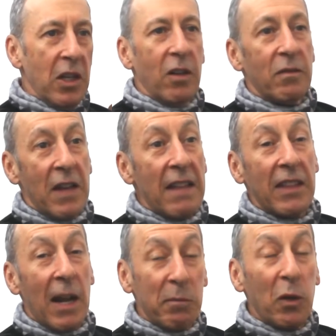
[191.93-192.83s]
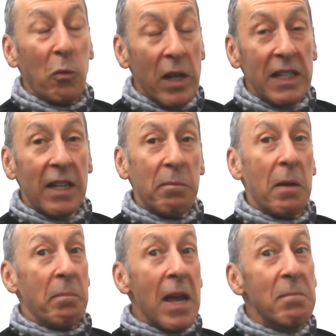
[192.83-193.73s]
not that I'm going to win it,
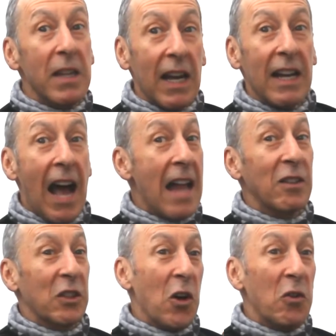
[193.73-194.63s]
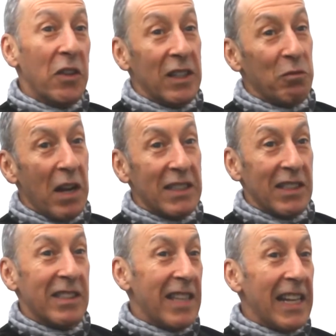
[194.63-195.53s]
but maybe I don't go to these
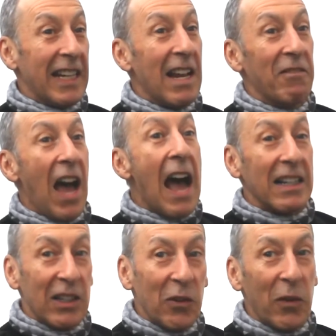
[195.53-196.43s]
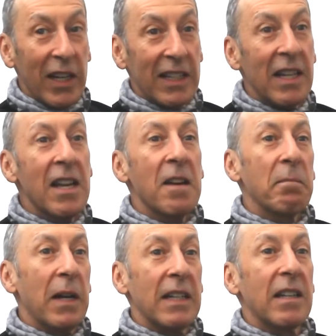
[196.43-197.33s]
races thinking I'm not going to win,
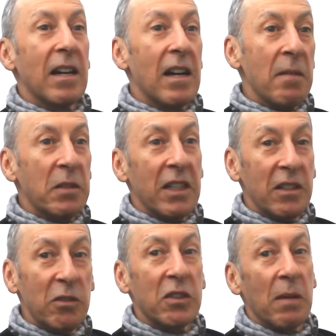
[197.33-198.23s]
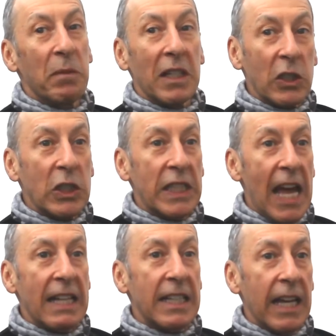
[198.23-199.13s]
but I'm going to do something good
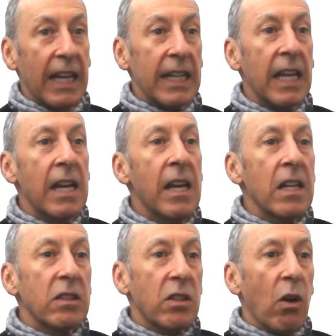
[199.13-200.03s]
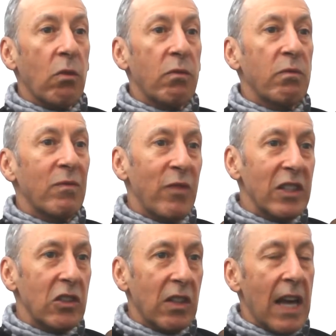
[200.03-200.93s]
that day. So
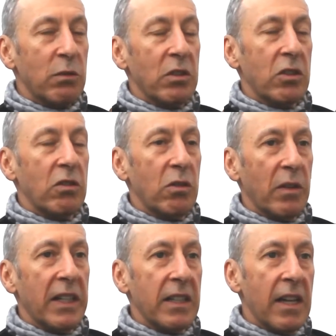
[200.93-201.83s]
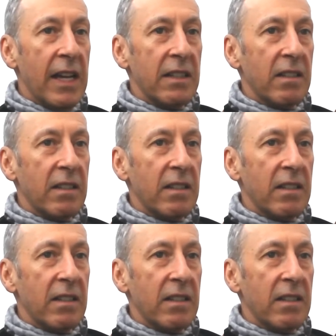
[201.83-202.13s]
visualize what you're doing, and